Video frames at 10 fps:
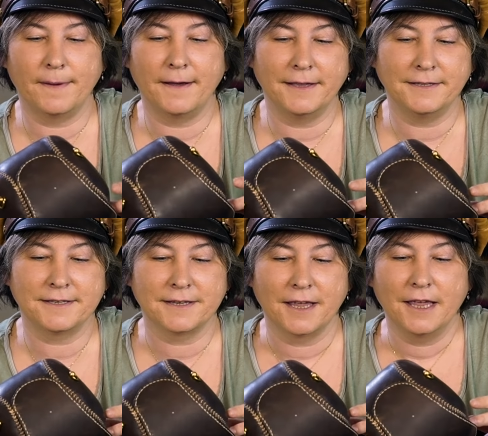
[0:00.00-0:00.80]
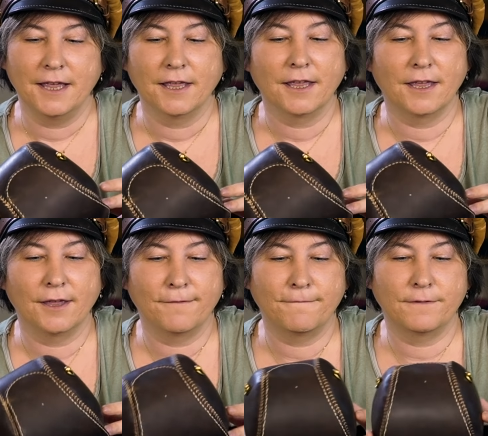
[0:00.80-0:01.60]
but
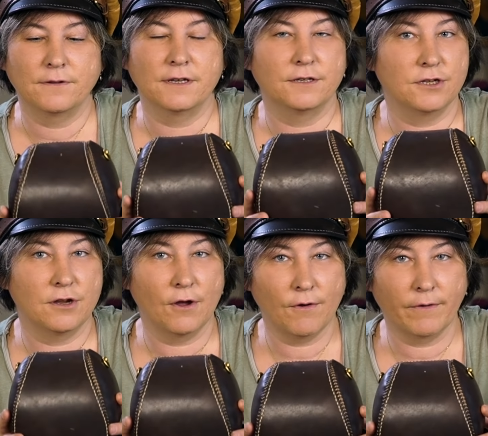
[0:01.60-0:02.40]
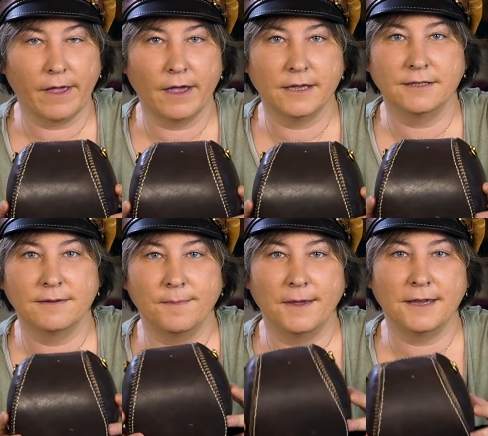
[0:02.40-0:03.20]
if you didn't know,
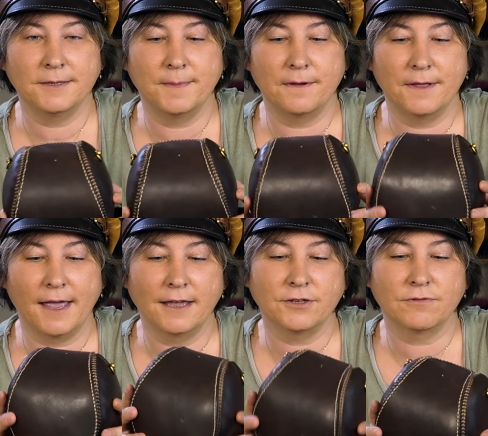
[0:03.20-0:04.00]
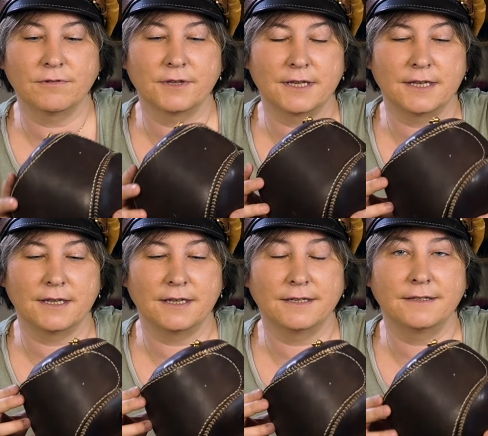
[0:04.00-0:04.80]
guys, the baseball
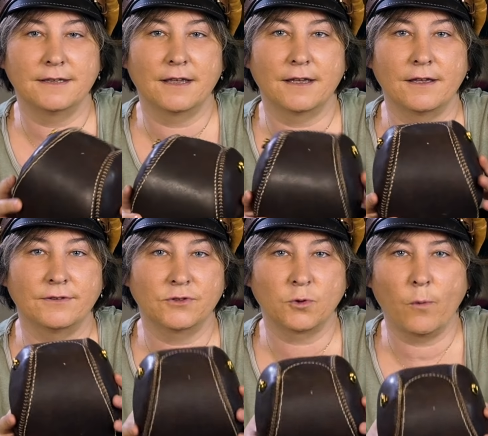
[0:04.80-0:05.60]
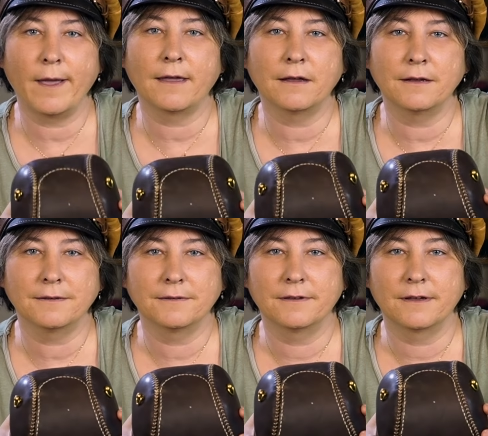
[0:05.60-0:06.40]
actually is a
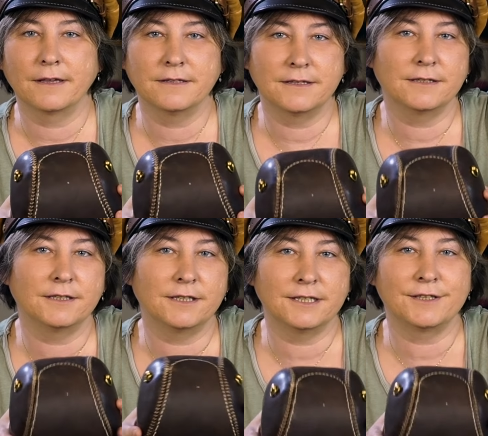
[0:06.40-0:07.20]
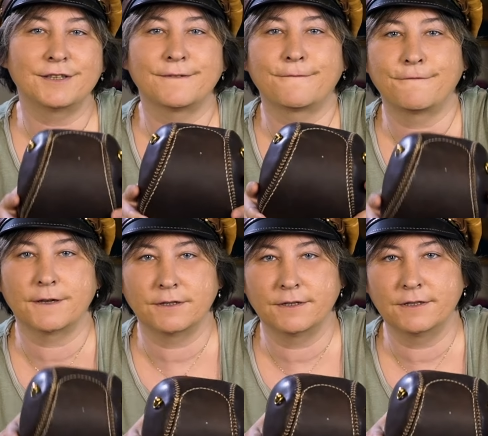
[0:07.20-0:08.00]
square until it's
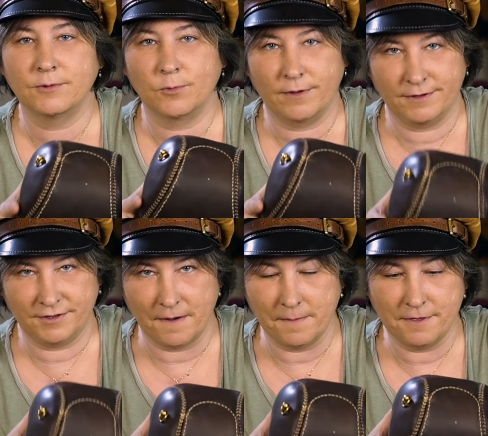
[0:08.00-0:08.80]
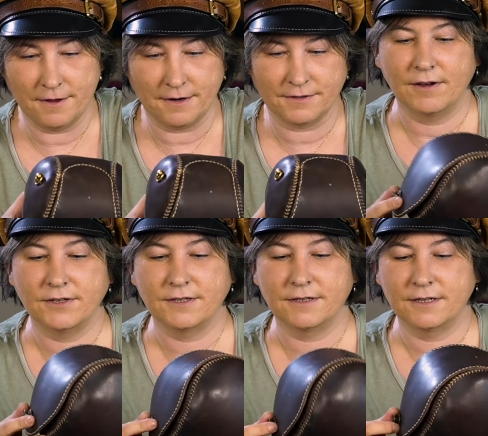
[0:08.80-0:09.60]
filled with something.
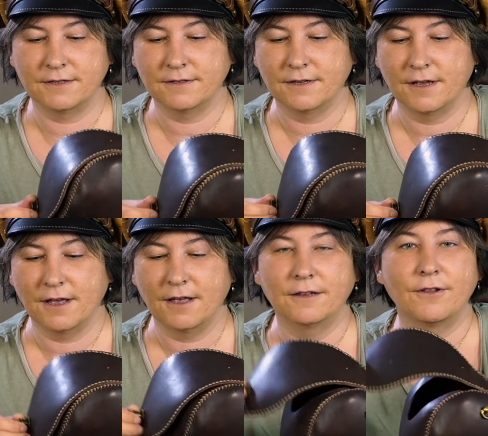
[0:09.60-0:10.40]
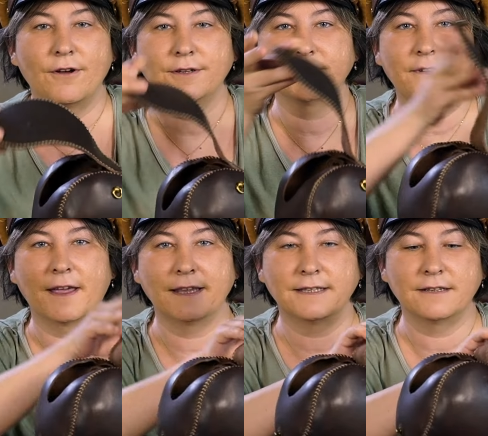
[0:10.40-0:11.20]
There's a locks
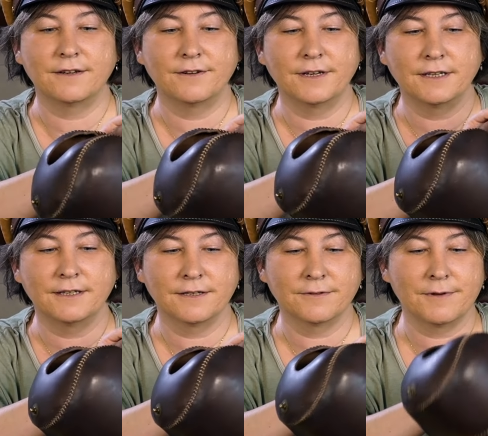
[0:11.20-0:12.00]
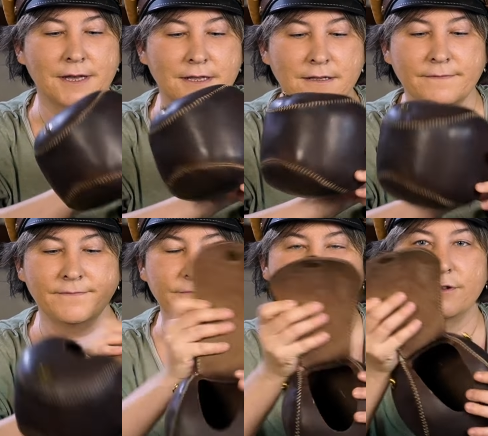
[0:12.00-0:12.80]
fastener on it as well,
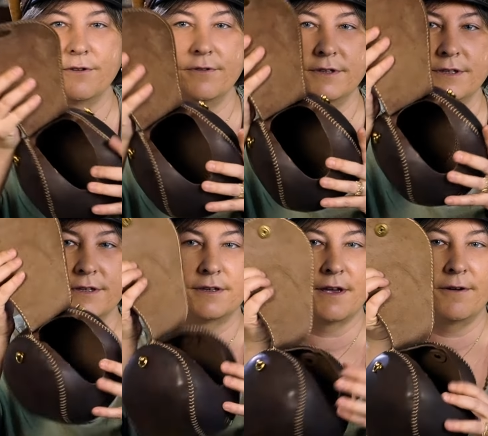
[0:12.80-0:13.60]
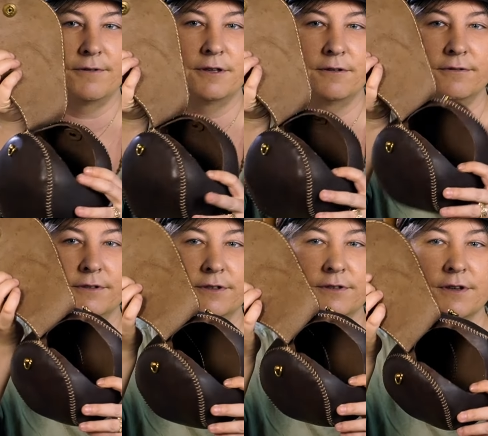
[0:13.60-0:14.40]
so this is how it
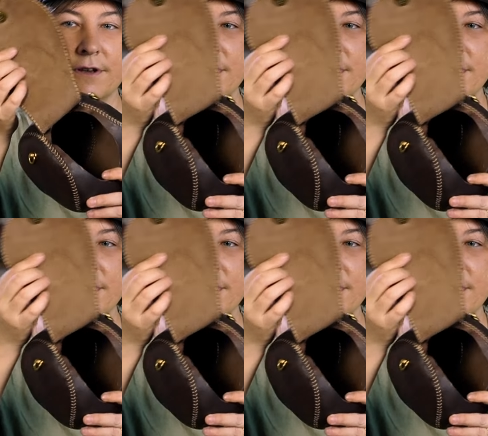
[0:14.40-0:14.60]
looks.